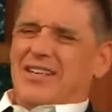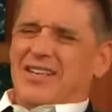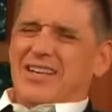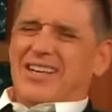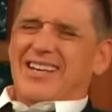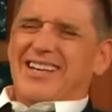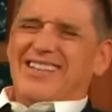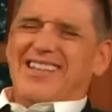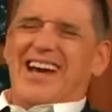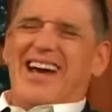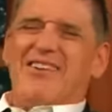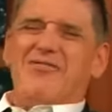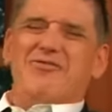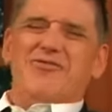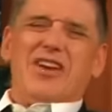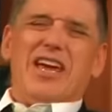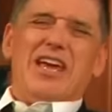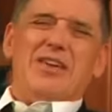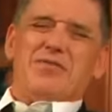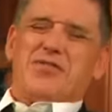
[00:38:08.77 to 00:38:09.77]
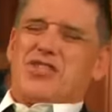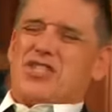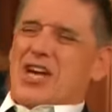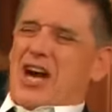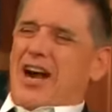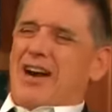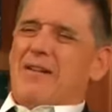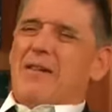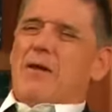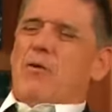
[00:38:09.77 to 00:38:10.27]
The reef shark?
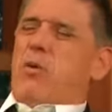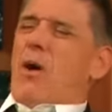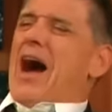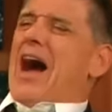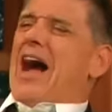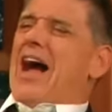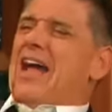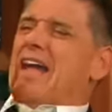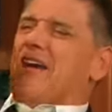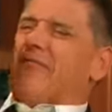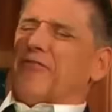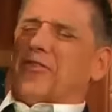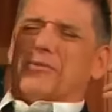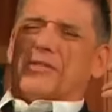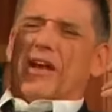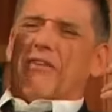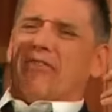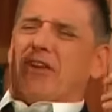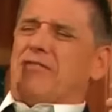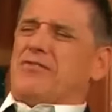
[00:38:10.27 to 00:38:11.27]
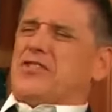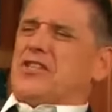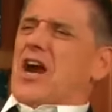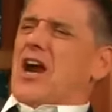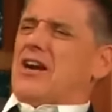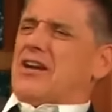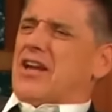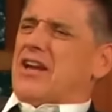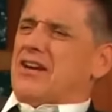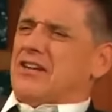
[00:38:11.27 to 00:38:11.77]
Why, if there was a reef shark
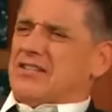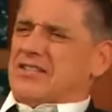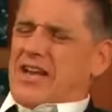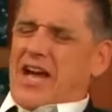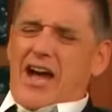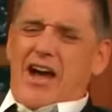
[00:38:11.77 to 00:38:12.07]
here now,